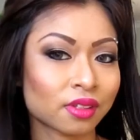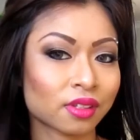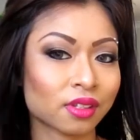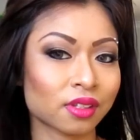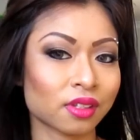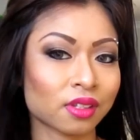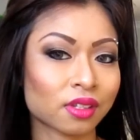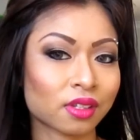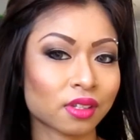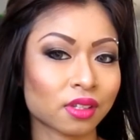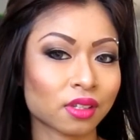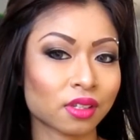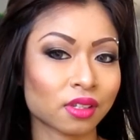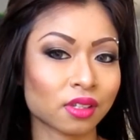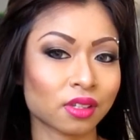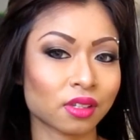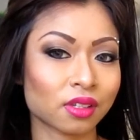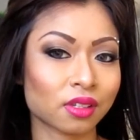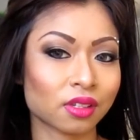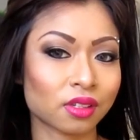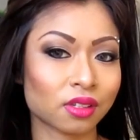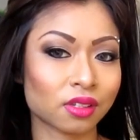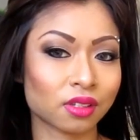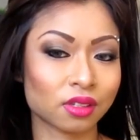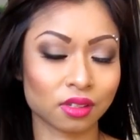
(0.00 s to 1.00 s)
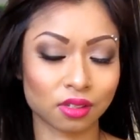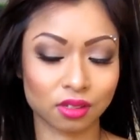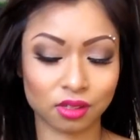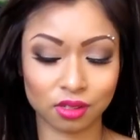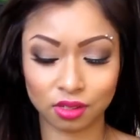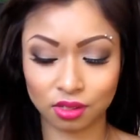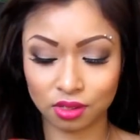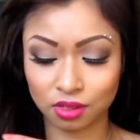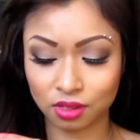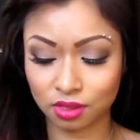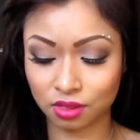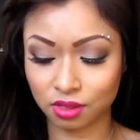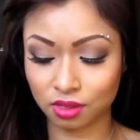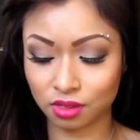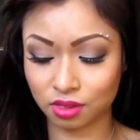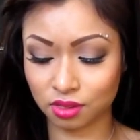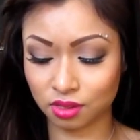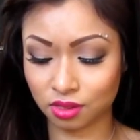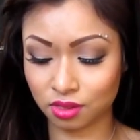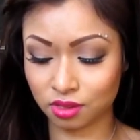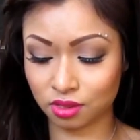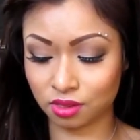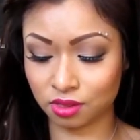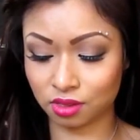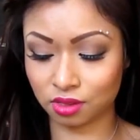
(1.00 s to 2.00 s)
(no one is talking)